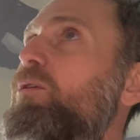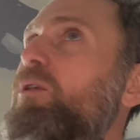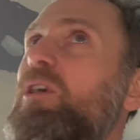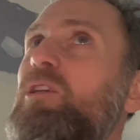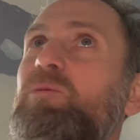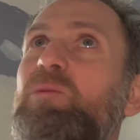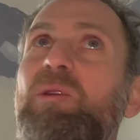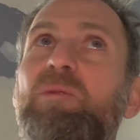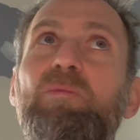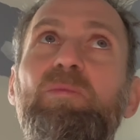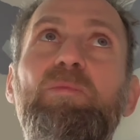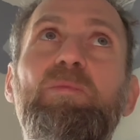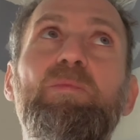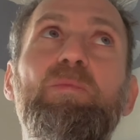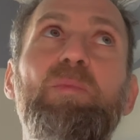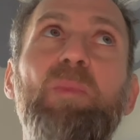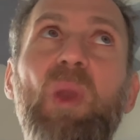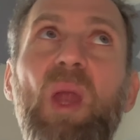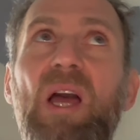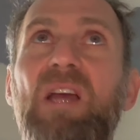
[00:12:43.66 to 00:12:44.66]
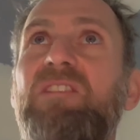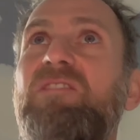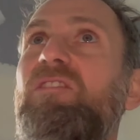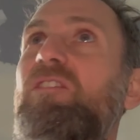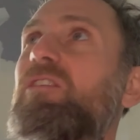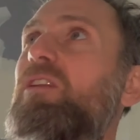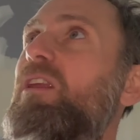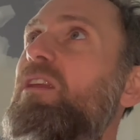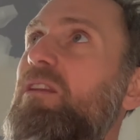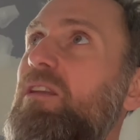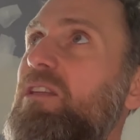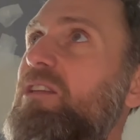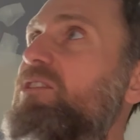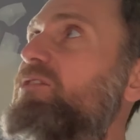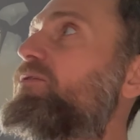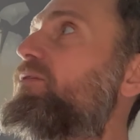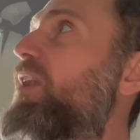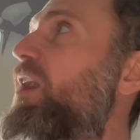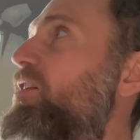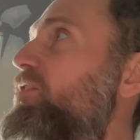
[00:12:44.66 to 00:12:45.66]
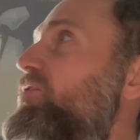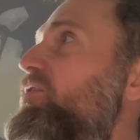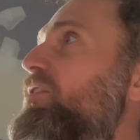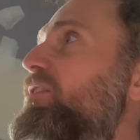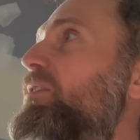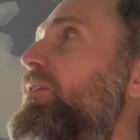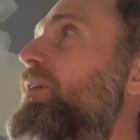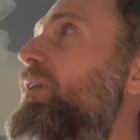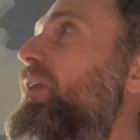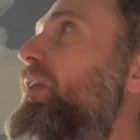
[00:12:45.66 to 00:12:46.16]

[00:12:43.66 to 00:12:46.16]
has been plastered in this fashion.